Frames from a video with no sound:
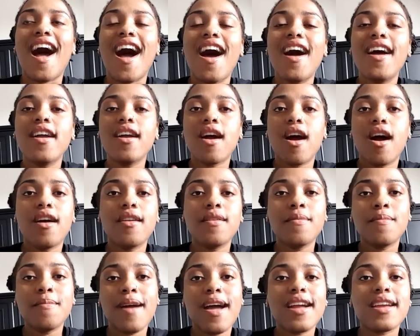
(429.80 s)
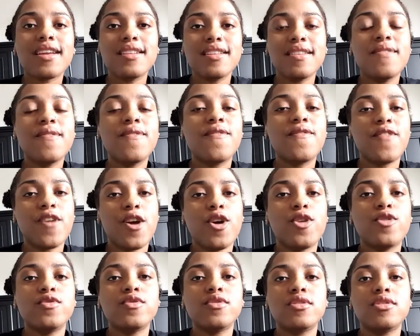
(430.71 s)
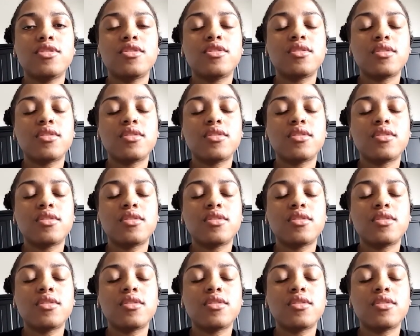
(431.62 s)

I automatically felt